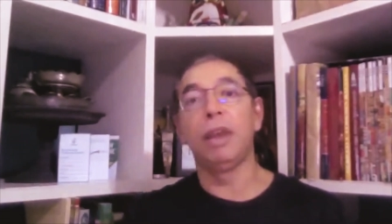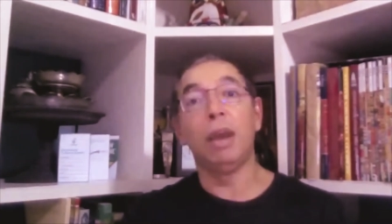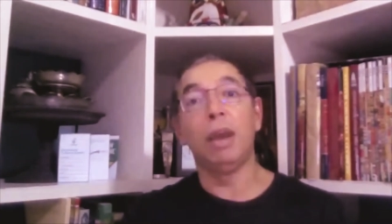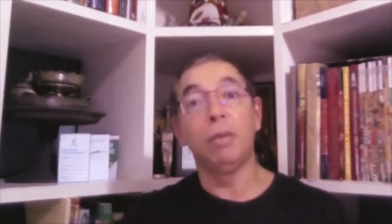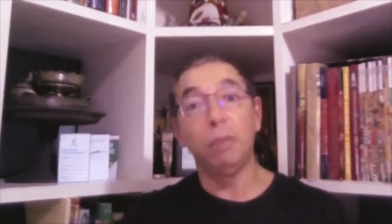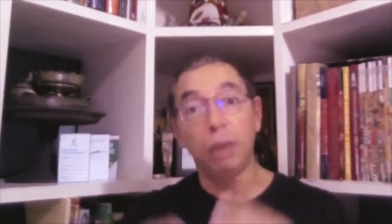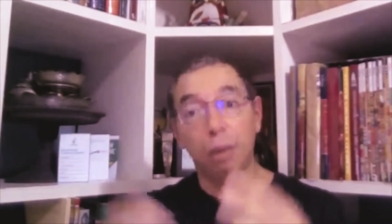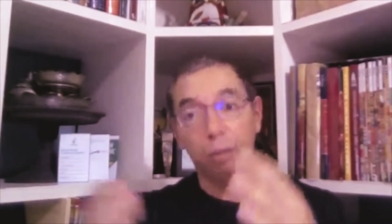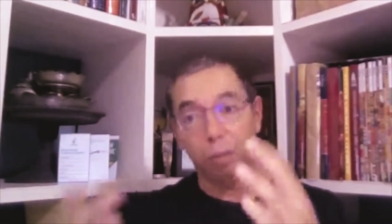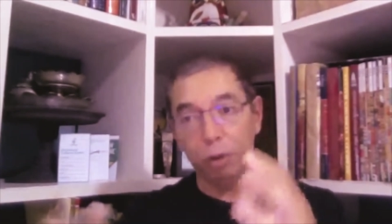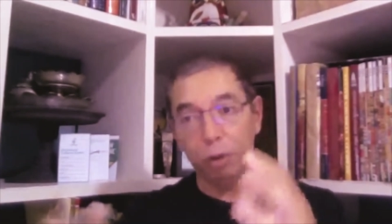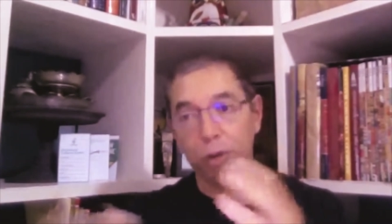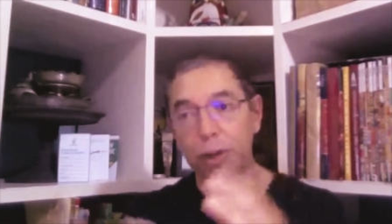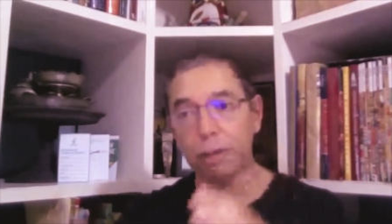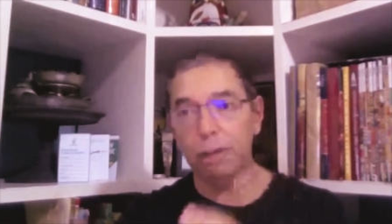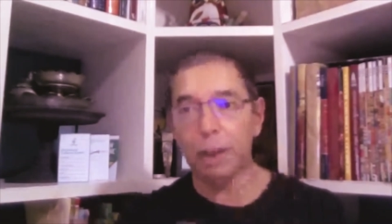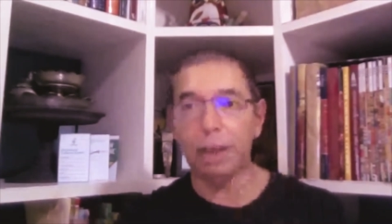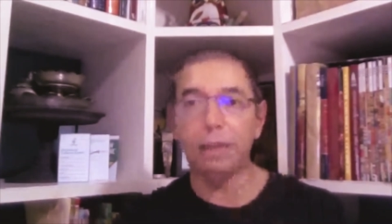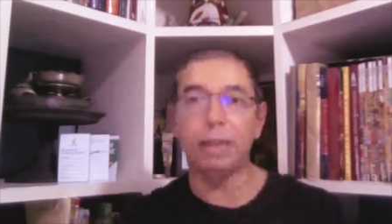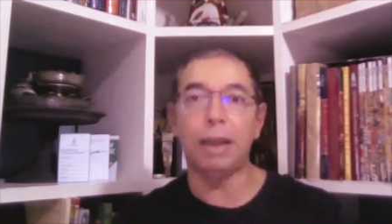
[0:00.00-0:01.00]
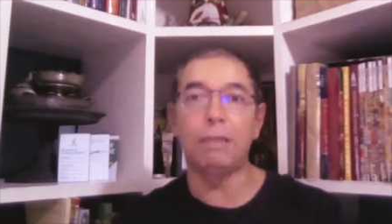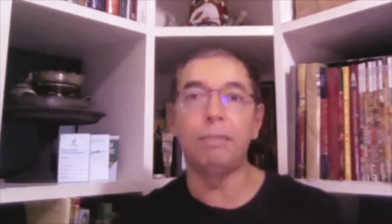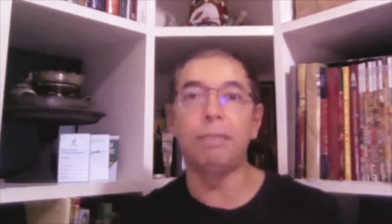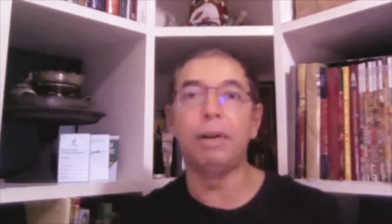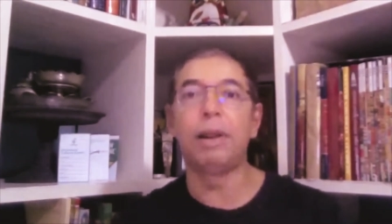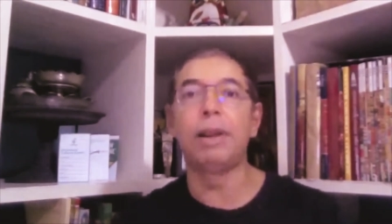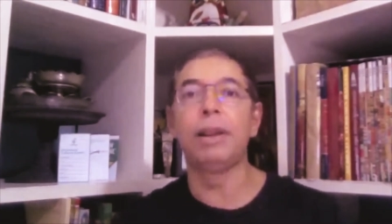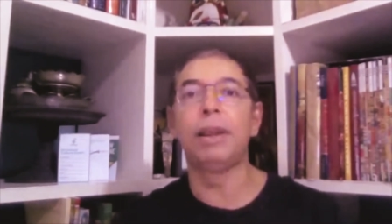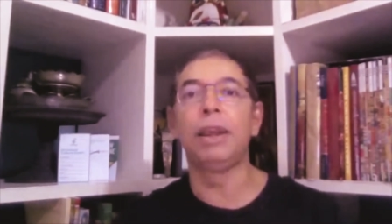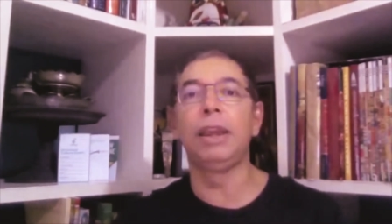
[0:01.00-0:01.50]
And we have put some
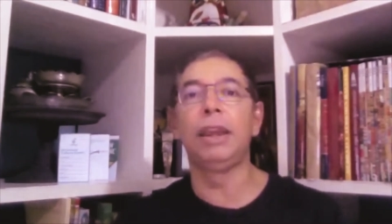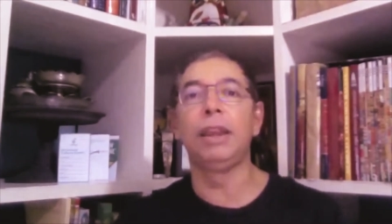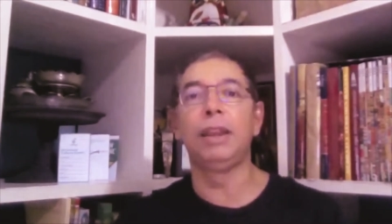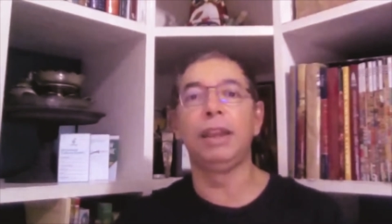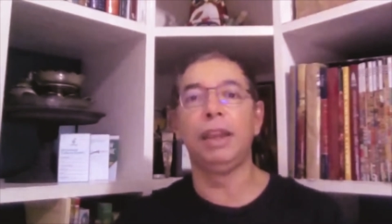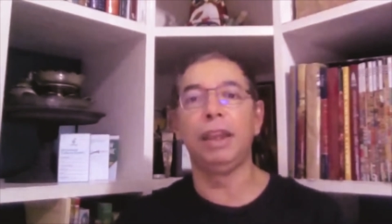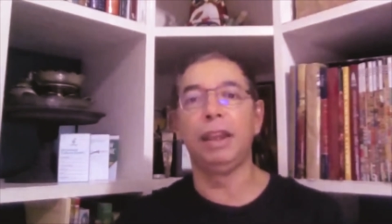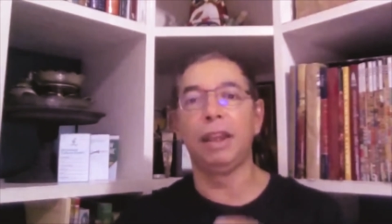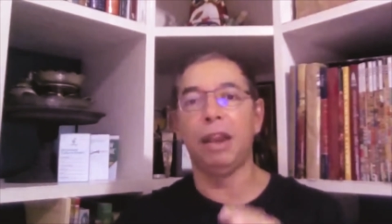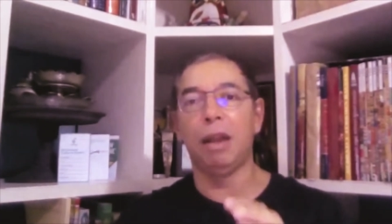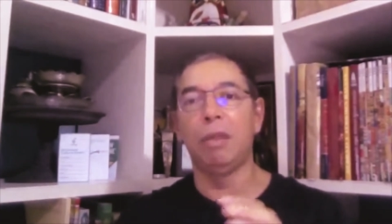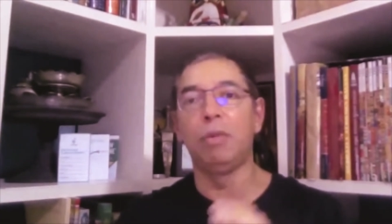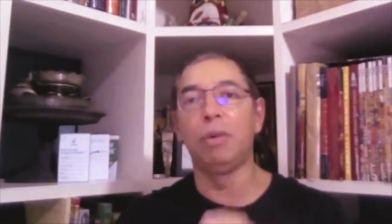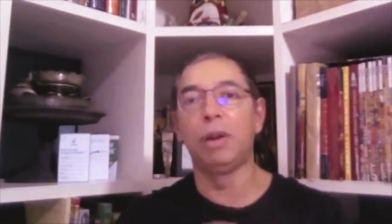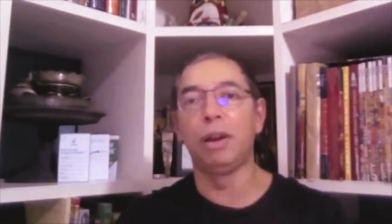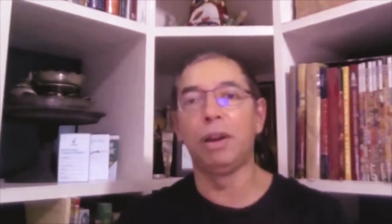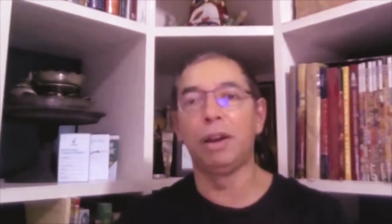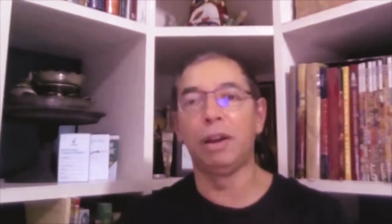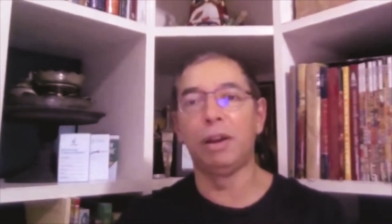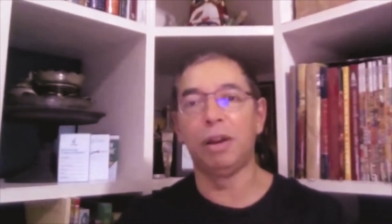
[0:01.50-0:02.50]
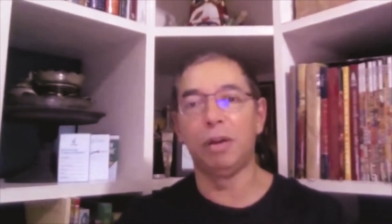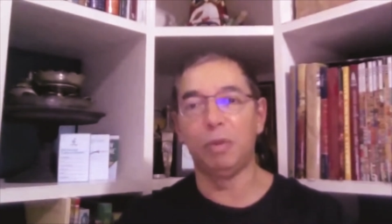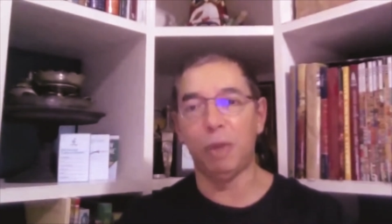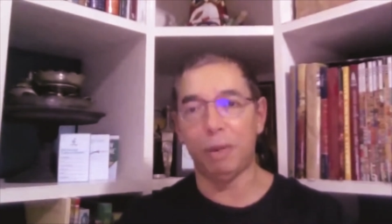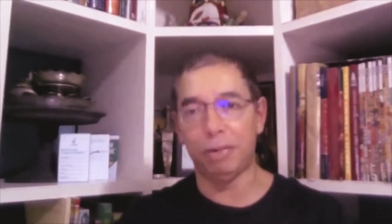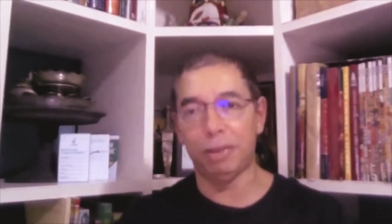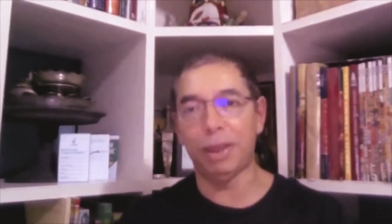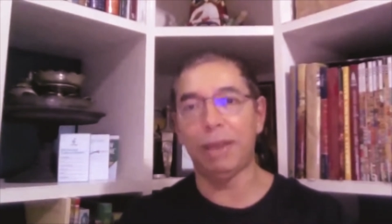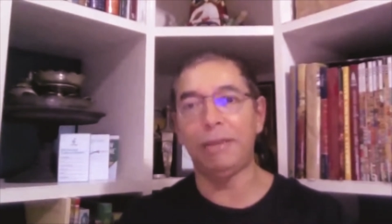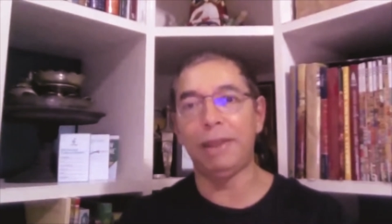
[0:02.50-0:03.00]
example in, in our
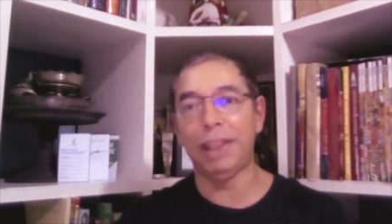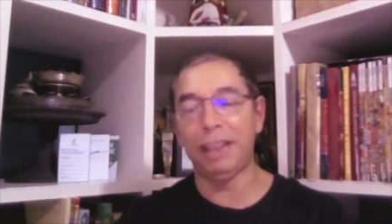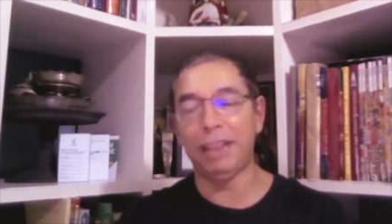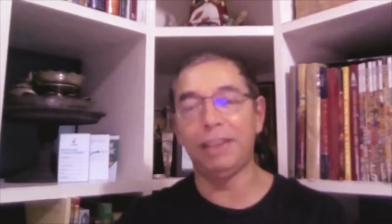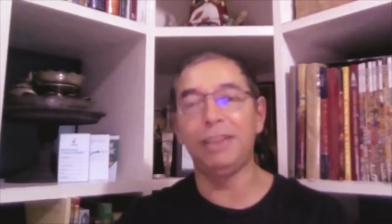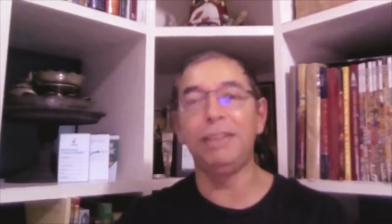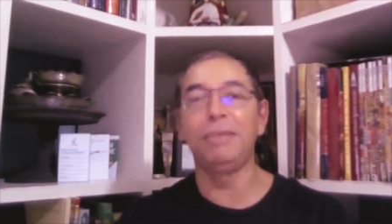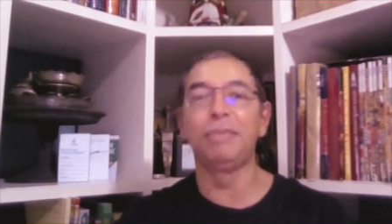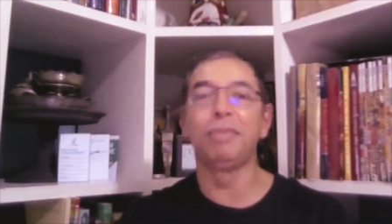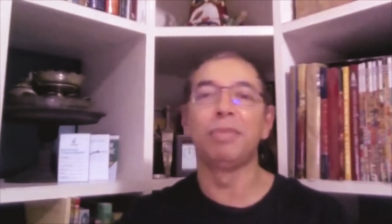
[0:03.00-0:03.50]
website later.